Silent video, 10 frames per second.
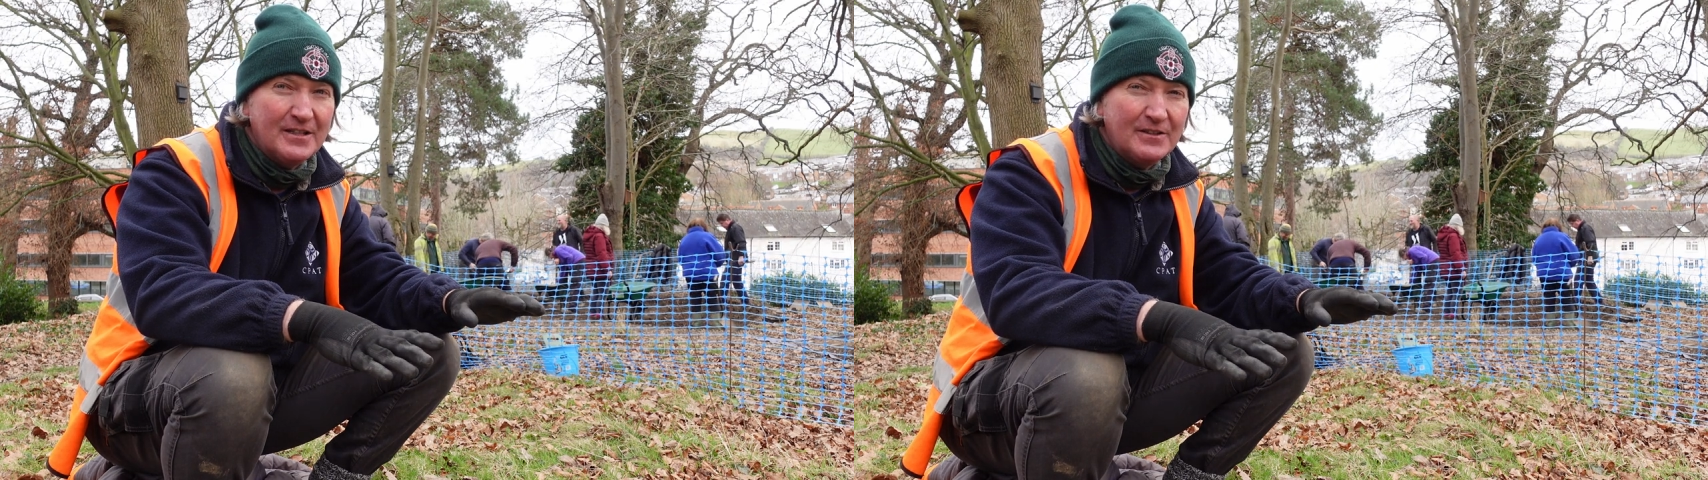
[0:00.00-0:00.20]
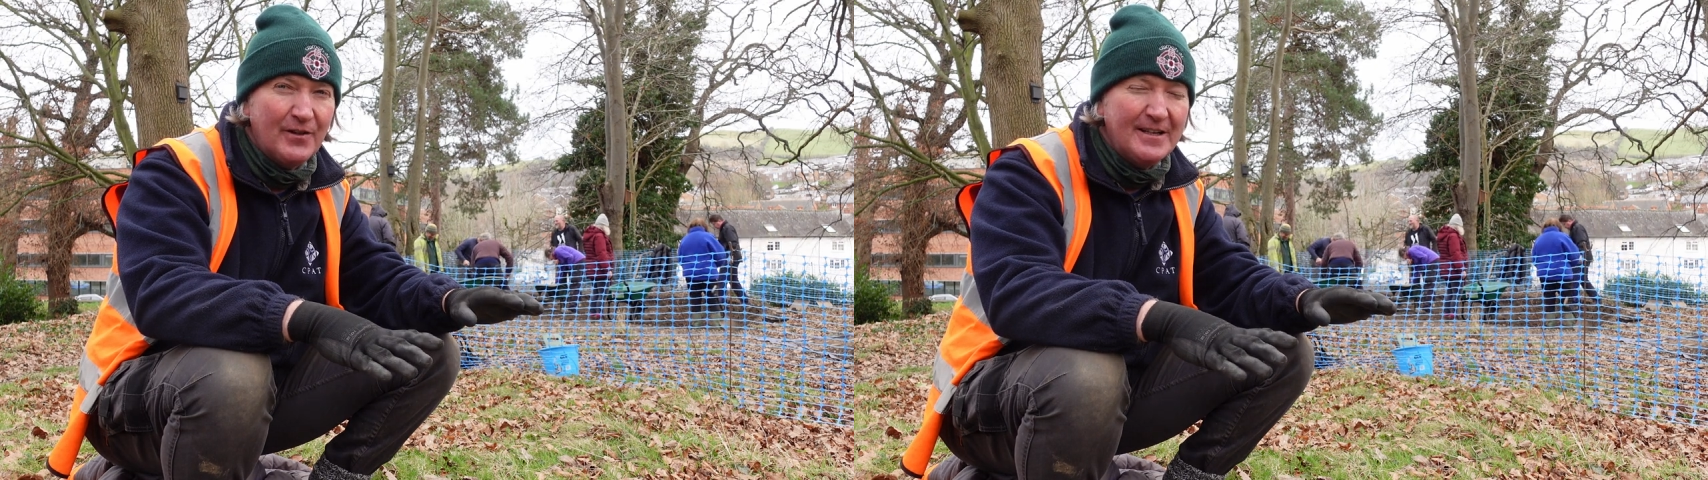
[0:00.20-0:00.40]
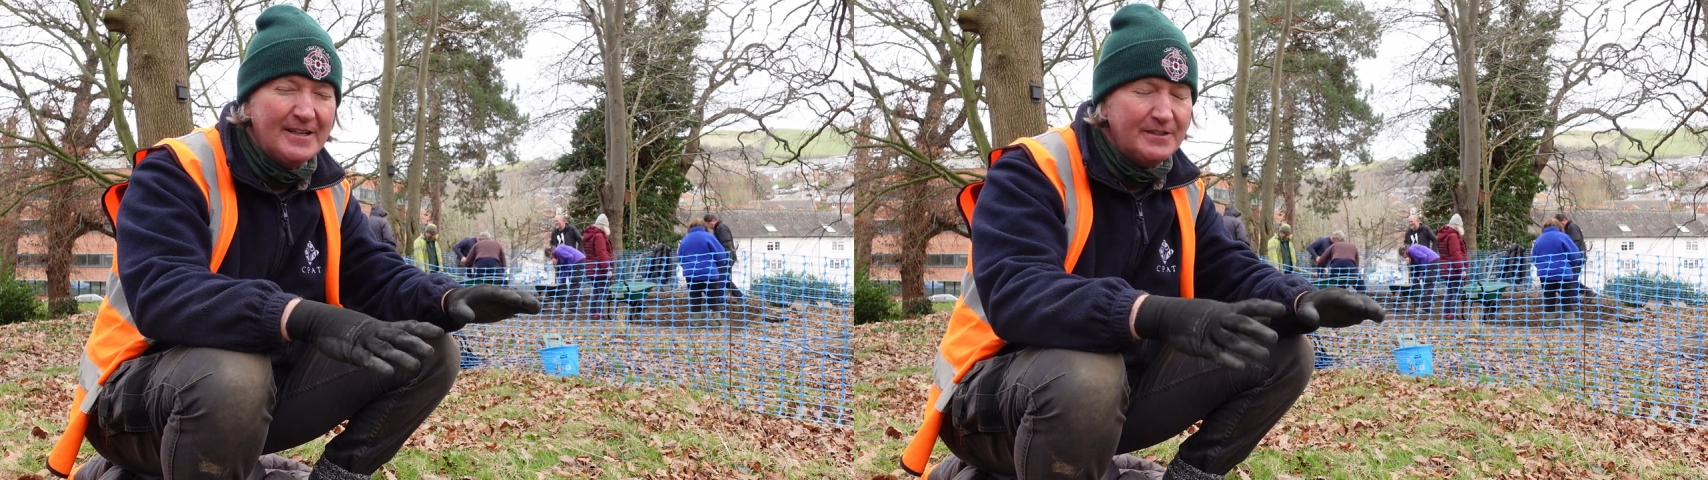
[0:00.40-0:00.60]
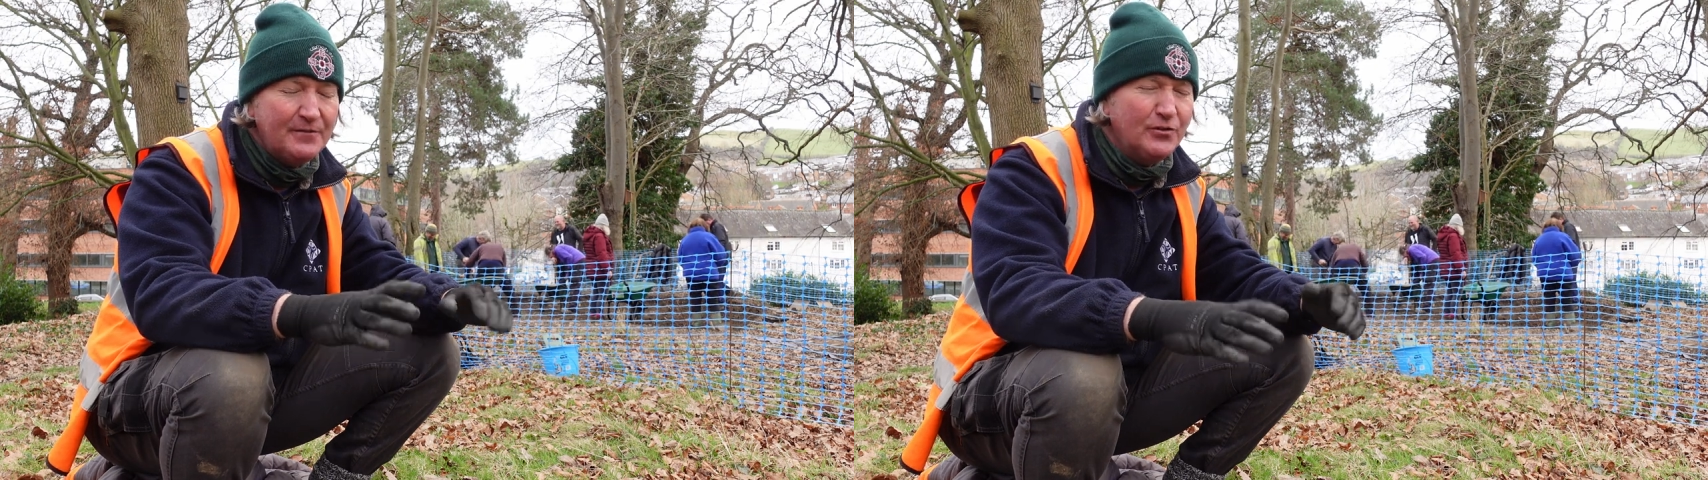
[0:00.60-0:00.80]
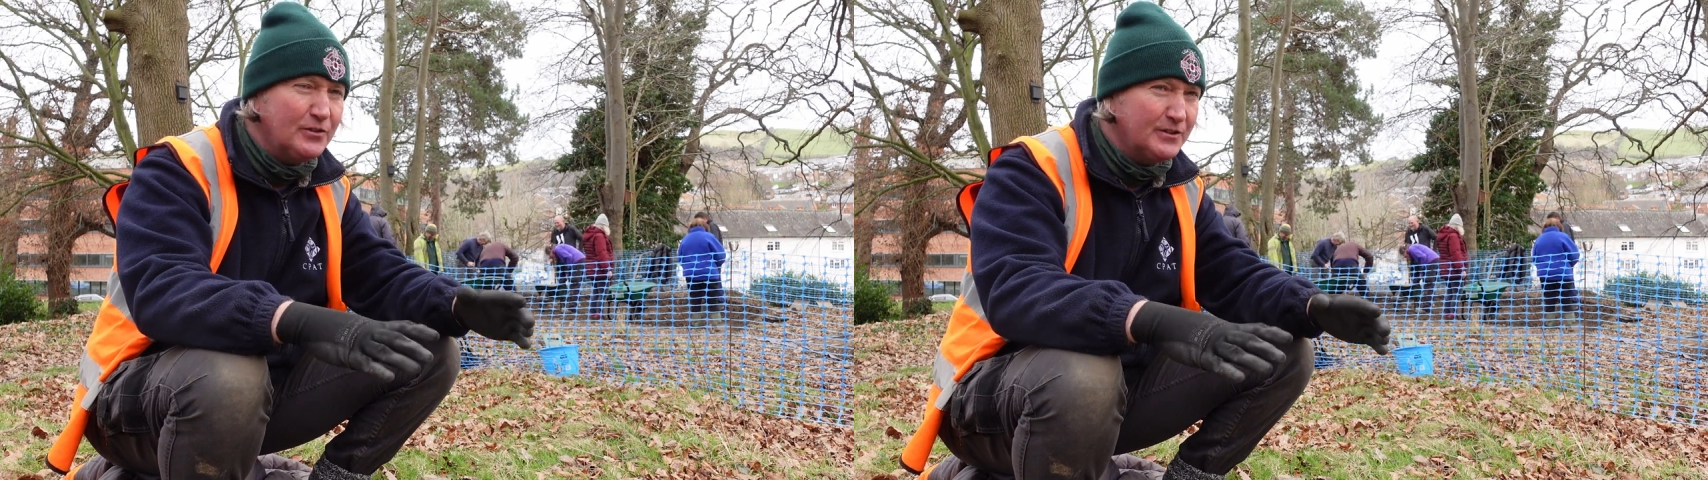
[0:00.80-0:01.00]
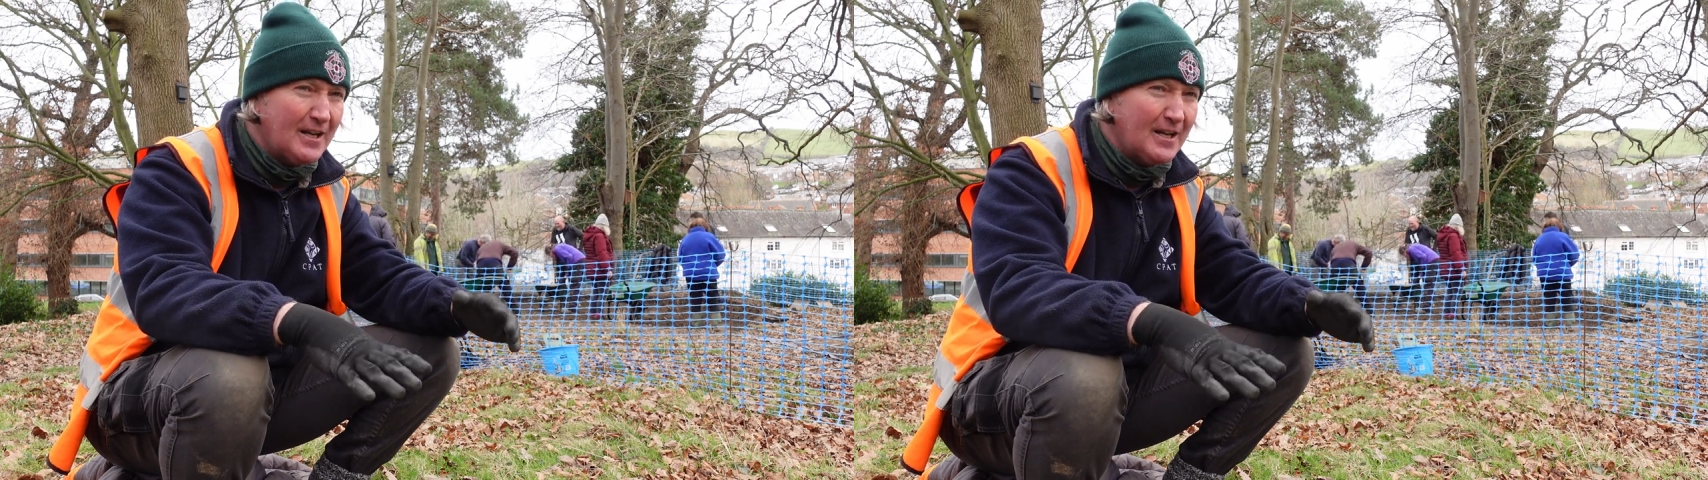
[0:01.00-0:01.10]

it's very easy for us as